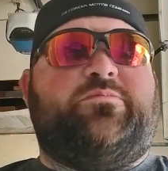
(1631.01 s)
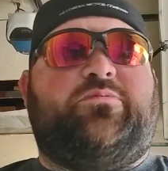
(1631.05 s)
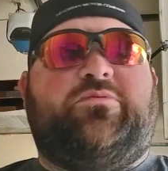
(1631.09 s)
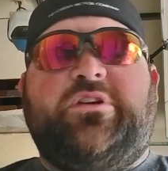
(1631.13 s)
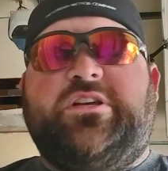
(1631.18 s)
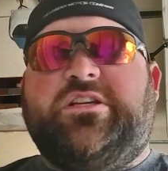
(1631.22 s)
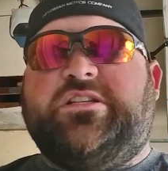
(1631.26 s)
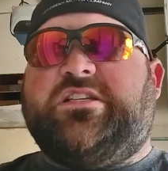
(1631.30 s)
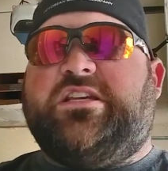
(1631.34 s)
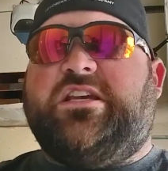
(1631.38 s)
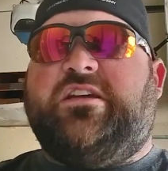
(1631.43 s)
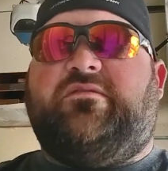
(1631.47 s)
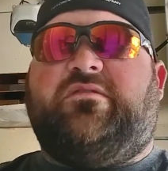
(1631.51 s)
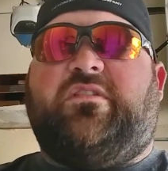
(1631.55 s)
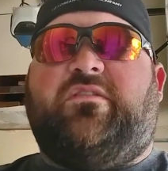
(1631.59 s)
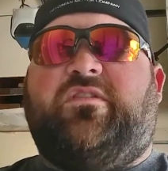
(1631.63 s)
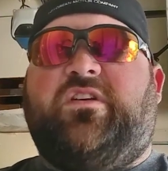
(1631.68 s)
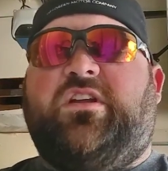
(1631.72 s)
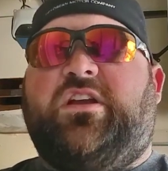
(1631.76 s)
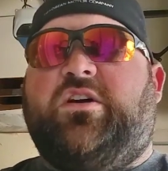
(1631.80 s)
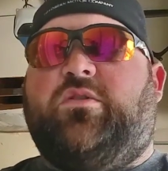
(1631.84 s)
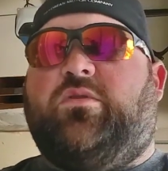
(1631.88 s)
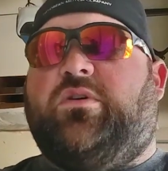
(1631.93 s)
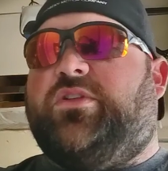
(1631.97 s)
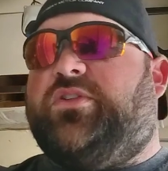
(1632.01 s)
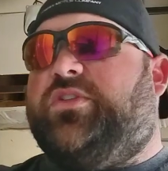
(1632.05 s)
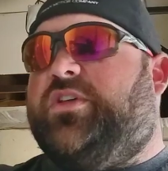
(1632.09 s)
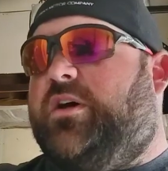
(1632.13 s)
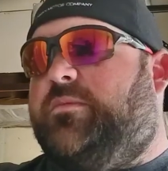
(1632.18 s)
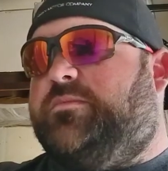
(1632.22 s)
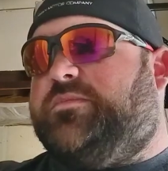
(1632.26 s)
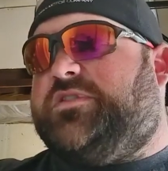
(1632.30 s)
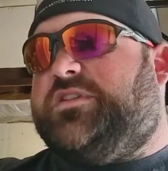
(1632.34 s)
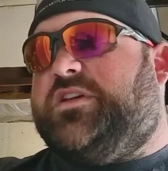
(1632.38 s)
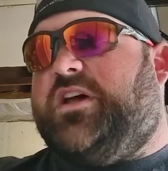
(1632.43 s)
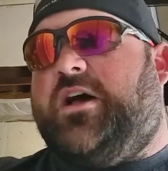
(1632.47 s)
Please give the video a
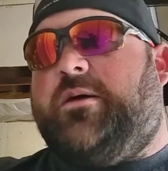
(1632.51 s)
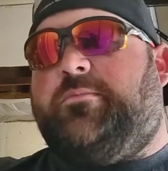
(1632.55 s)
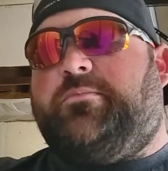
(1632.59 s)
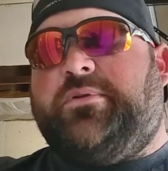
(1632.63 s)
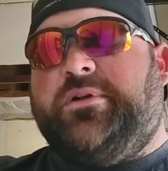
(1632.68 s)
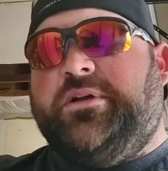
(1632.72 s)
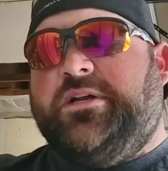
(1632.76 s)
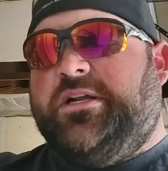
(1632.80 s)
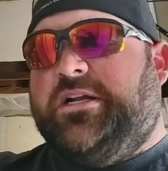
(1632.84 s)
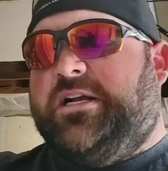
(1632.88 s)
thumbs up.